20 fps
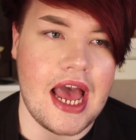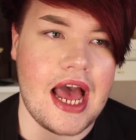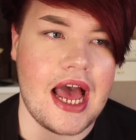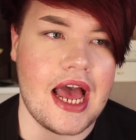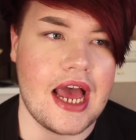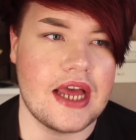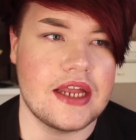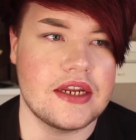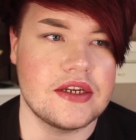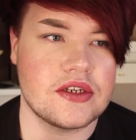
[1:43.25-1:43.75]

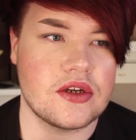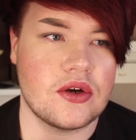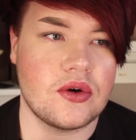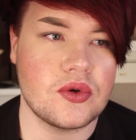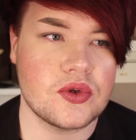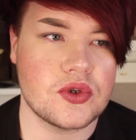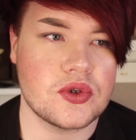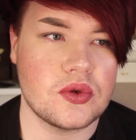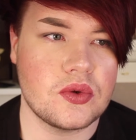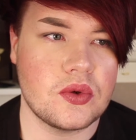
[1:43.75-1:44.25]
and
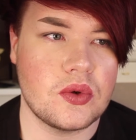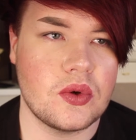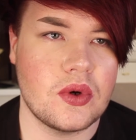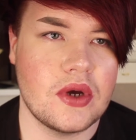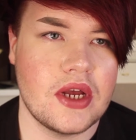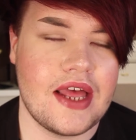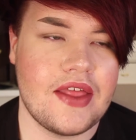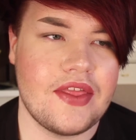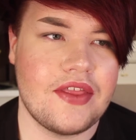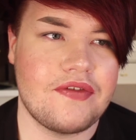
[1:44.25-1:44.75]
also
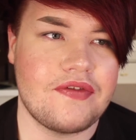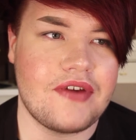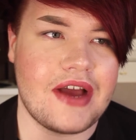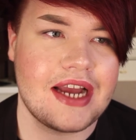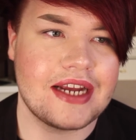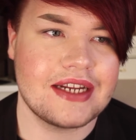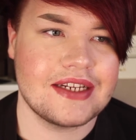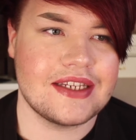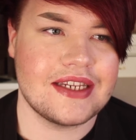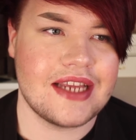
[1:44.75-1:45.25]
the
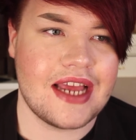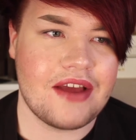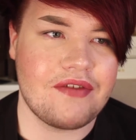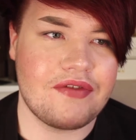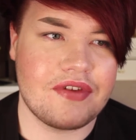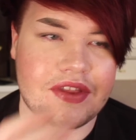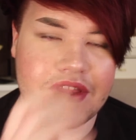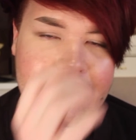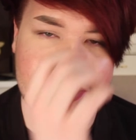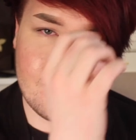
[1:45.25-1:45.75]
fact that
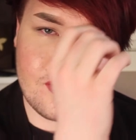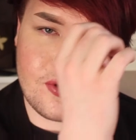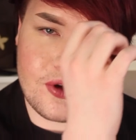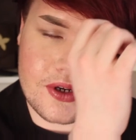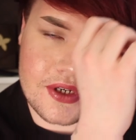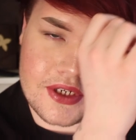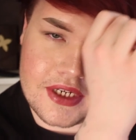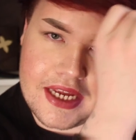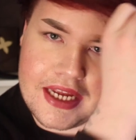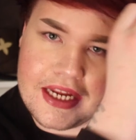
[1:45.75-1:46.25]
everything looked